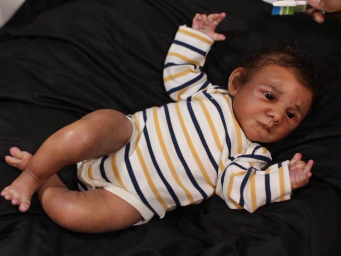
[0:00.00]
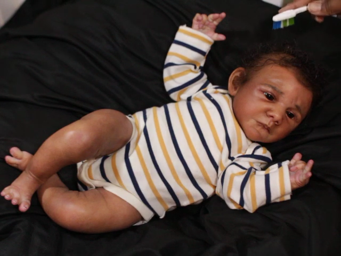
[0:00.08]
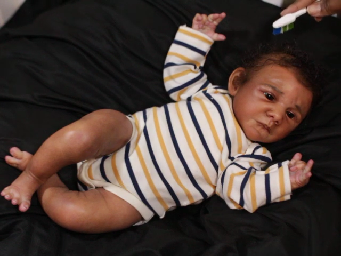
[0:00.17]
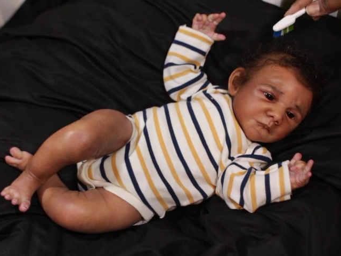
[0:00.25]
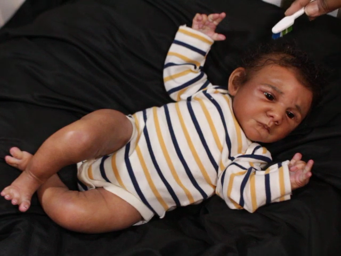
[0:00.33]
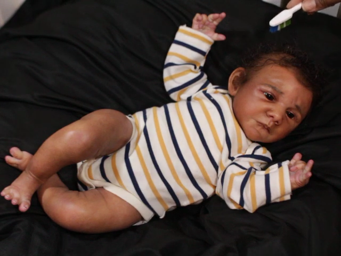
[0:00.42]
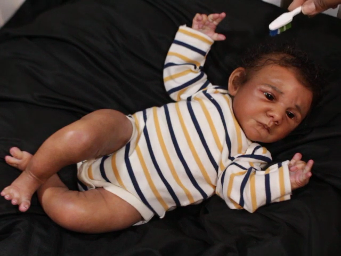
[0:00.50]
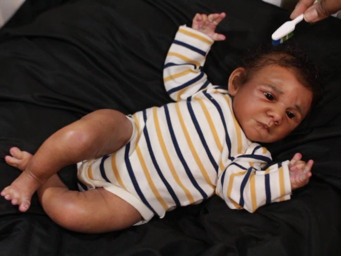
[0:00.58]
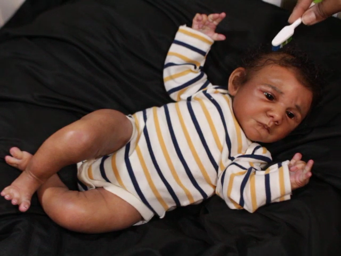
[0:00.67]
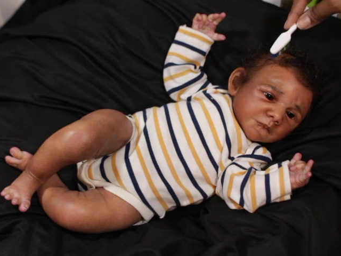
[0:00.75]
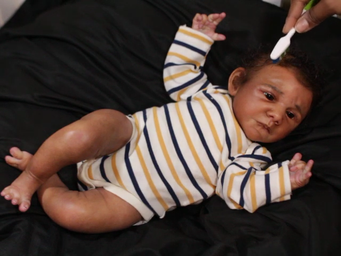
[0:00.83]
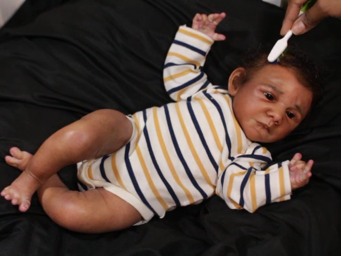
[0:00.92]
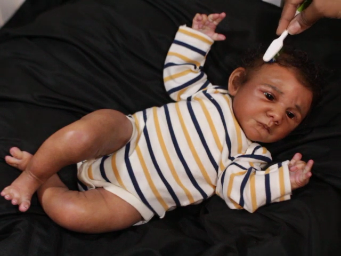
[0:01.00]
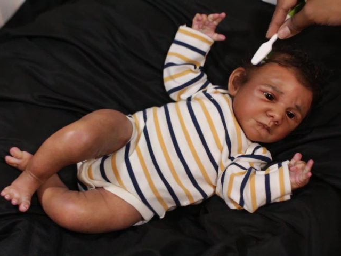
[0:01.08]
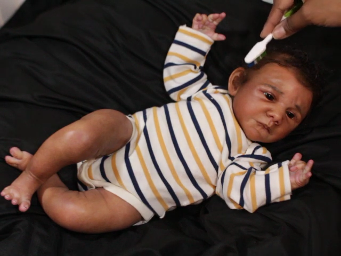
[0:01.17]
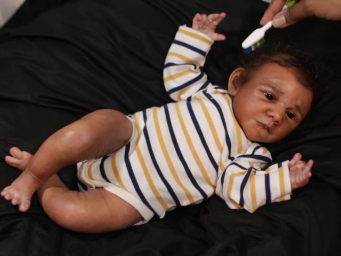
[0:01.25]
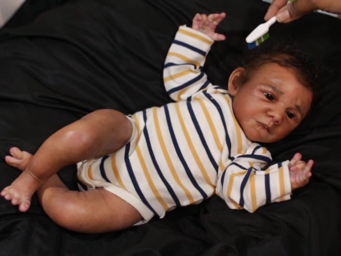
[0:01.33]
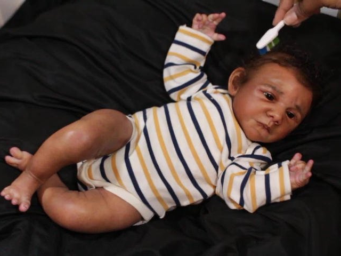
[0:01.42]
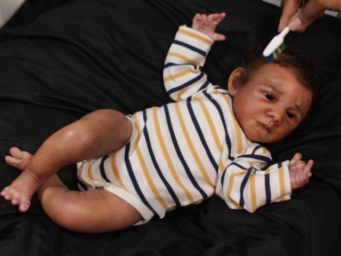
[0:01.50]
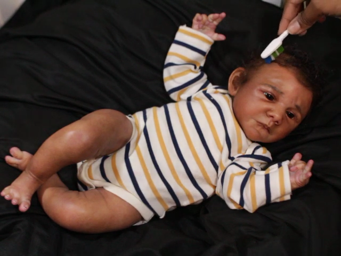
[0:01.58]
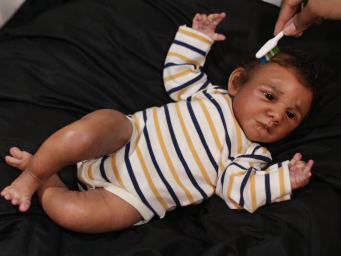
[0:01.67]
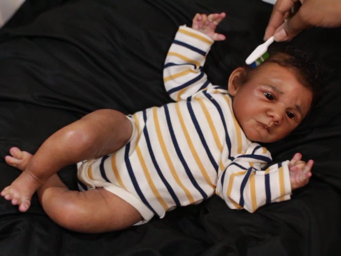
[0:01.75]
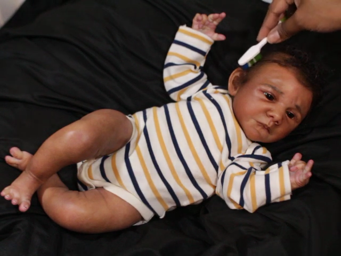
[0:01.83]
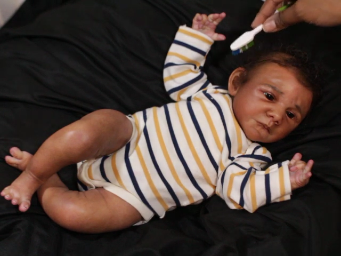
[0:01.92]

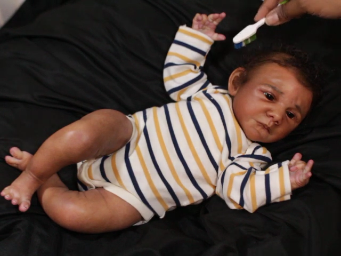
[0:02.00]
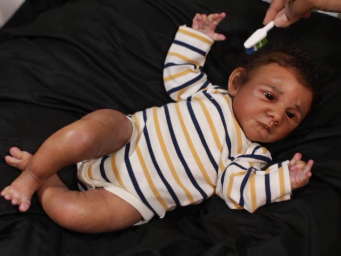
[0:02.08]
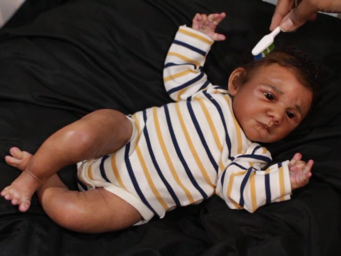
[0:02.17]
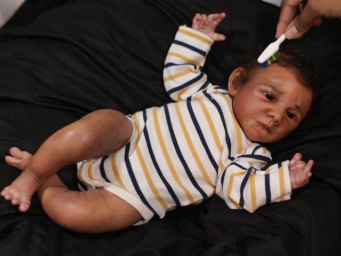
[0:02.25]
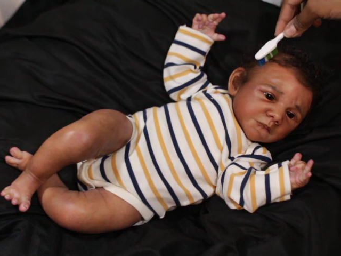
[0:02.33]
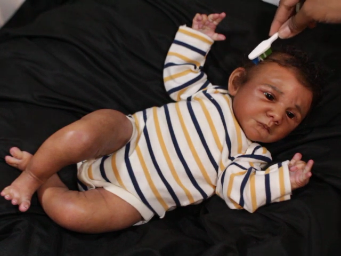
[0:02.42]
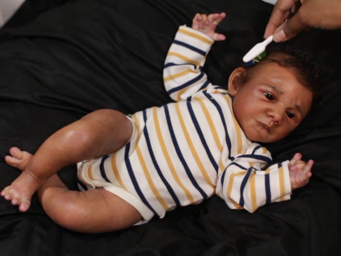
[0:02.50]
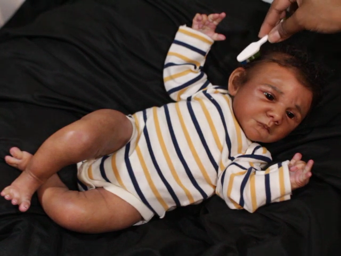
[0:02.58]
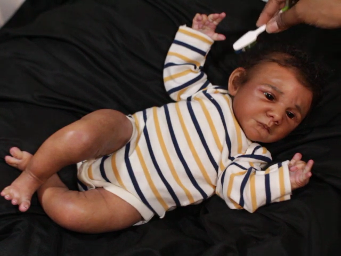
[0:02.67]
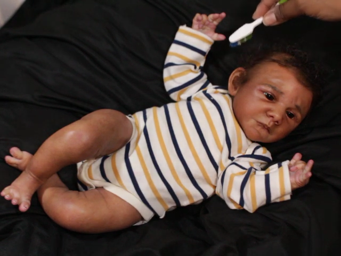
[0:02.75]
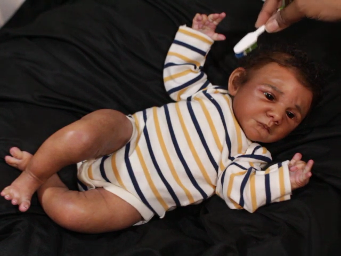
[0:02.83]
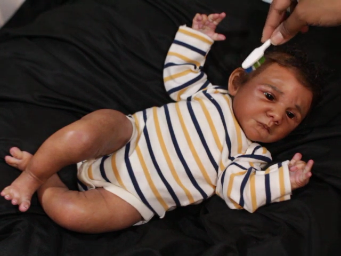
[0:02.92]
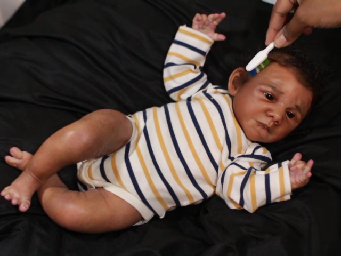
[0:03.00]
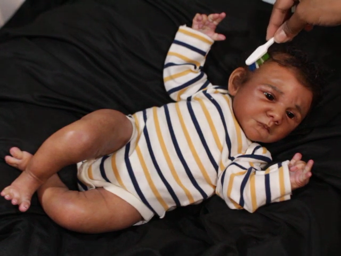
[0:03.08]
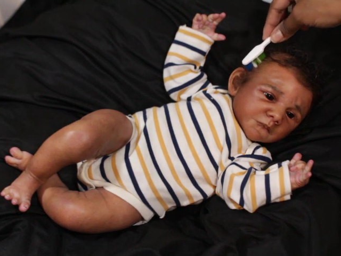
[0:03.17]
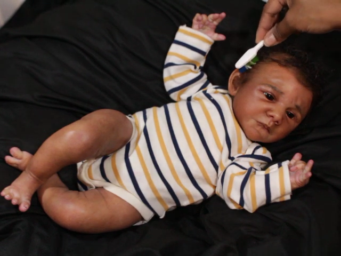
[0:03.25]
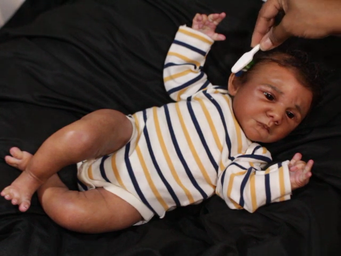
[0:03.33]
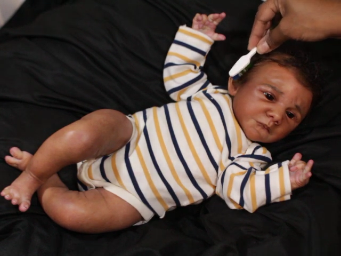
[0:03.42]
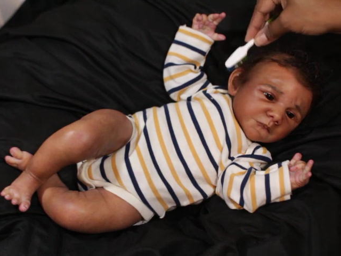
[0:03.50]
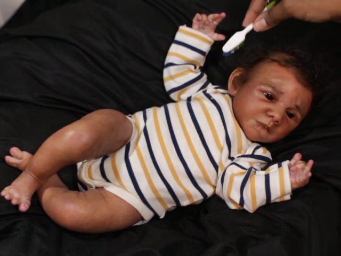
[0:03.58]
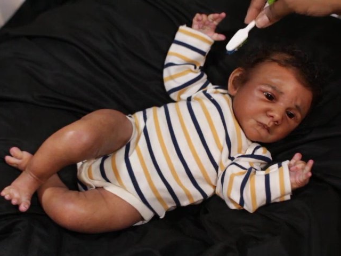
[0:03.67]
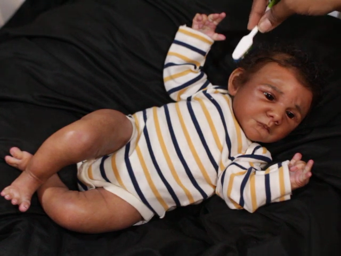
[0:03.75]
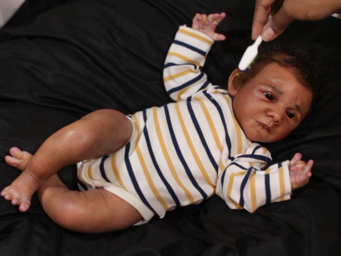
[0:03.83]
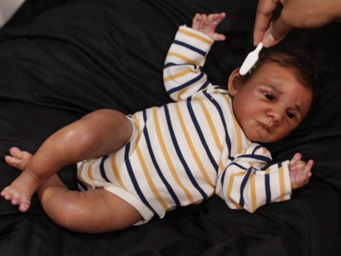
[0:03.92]

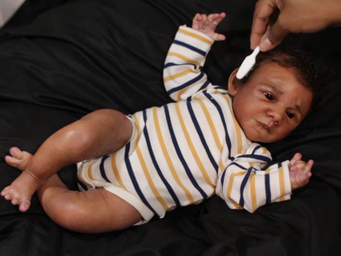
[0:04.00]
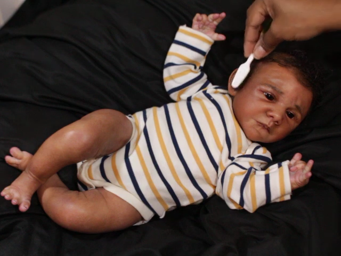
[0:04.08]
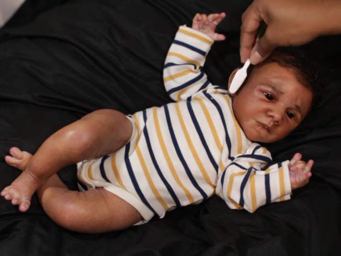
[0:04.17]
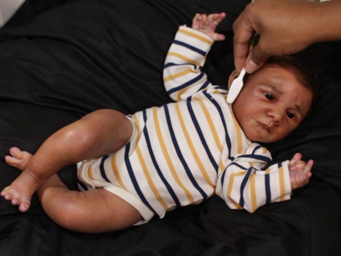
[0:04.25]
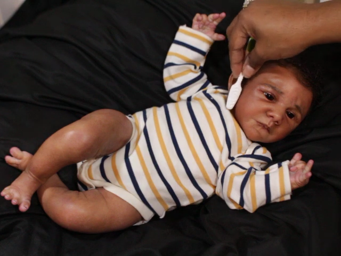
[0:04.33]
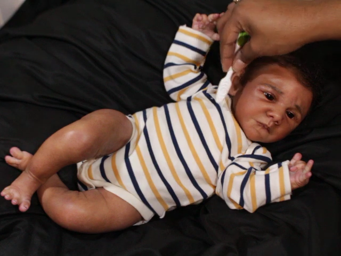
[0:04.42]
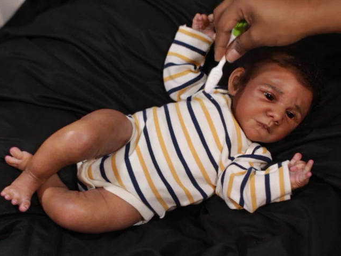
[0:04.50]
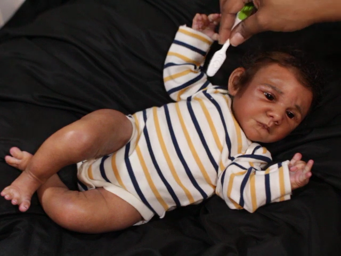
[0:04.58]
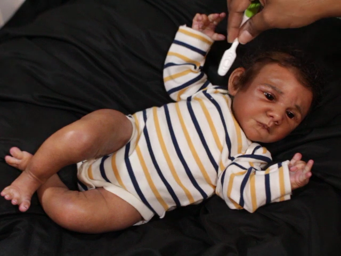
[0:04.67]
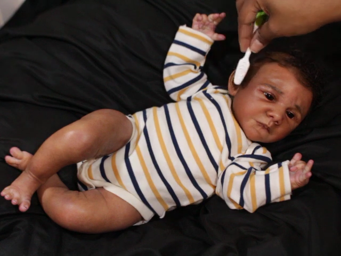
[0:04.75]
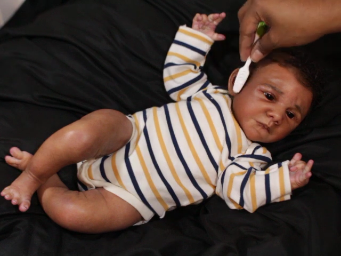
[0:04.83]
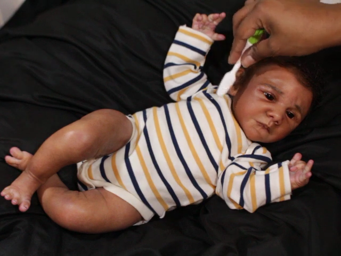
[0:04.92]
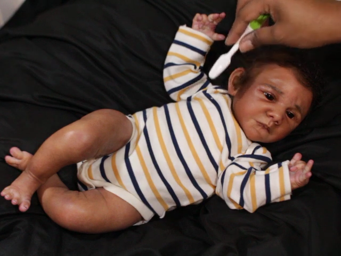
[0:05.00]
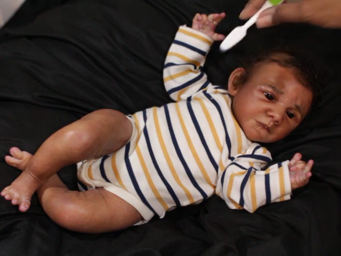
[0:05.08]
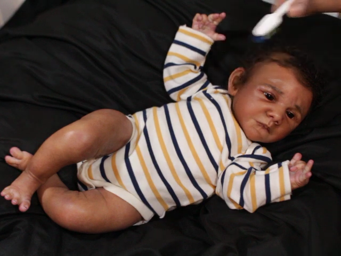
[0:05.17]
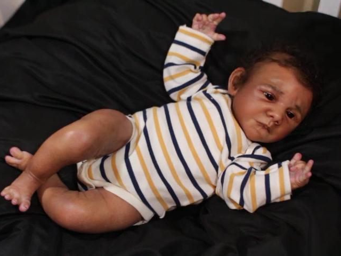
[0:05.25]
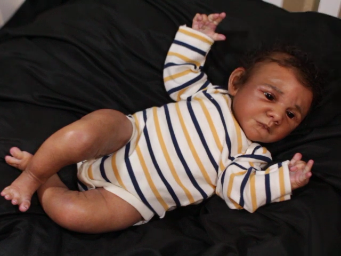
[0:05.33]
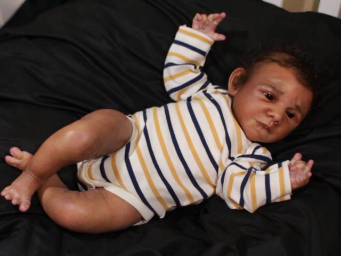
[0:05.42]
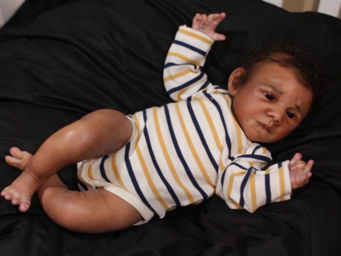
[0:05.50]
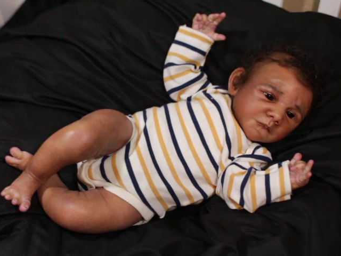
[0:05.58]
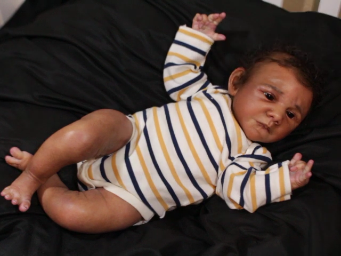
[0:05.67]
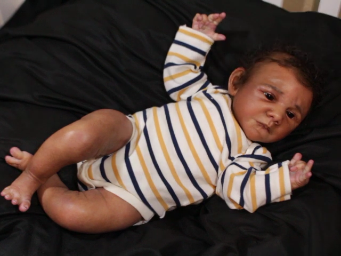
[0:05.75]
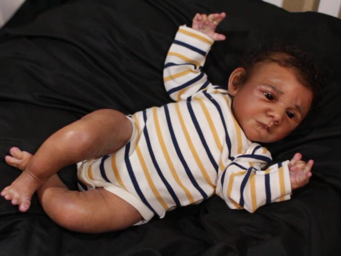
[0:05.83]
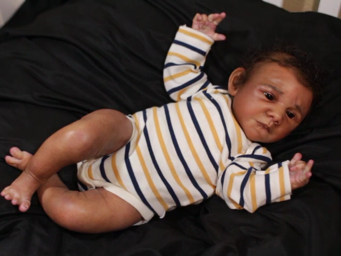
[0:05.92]

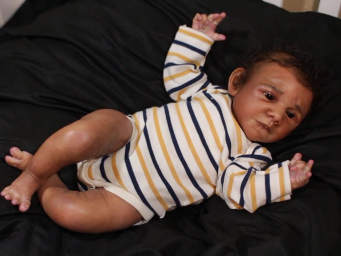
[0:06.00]
[no speech]